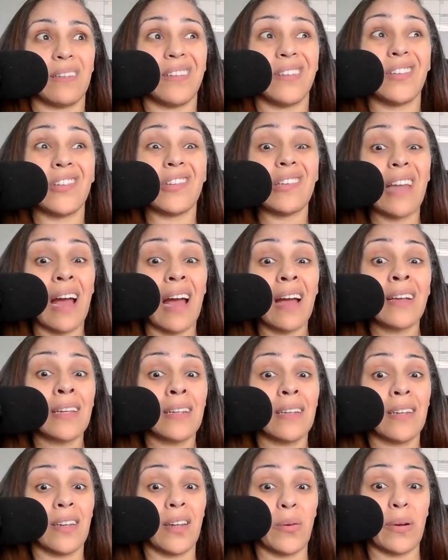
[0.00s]
You're not
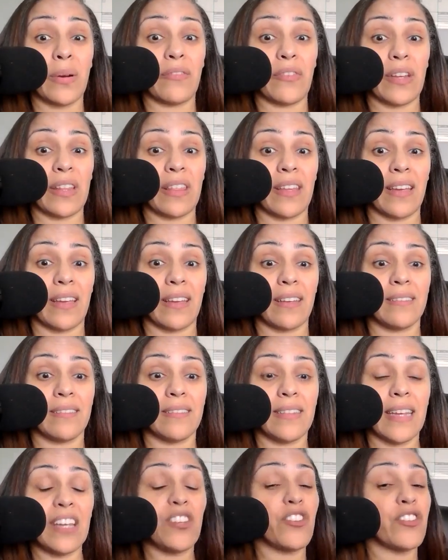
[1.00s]
going to know everything,
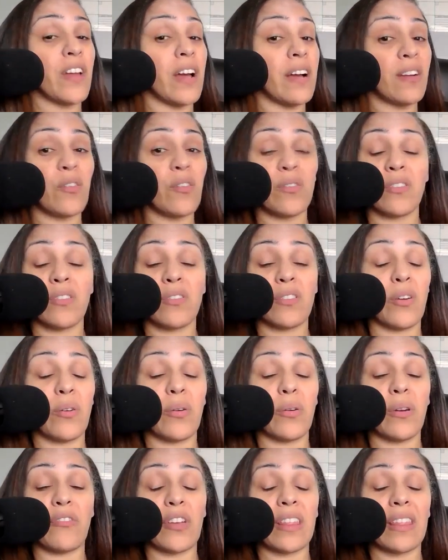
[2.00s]
and you're not going to
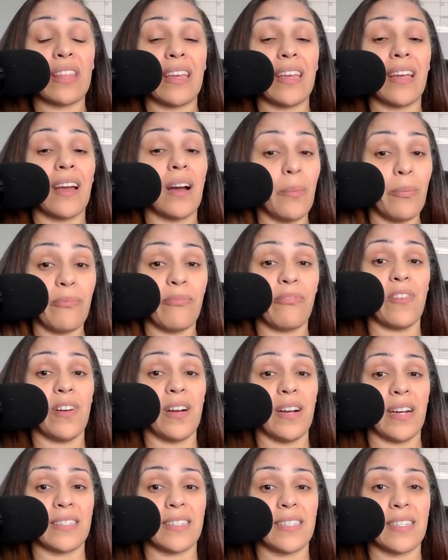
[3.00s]
know everything up
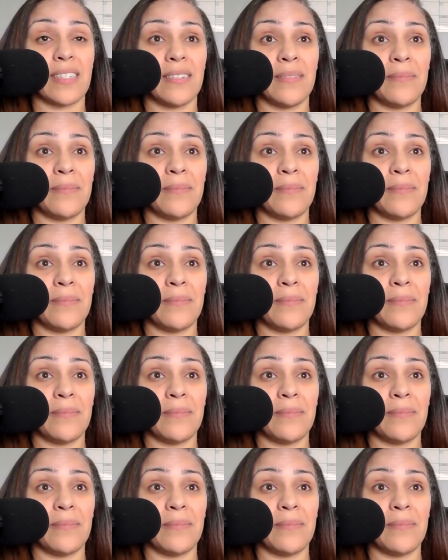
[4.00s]
front.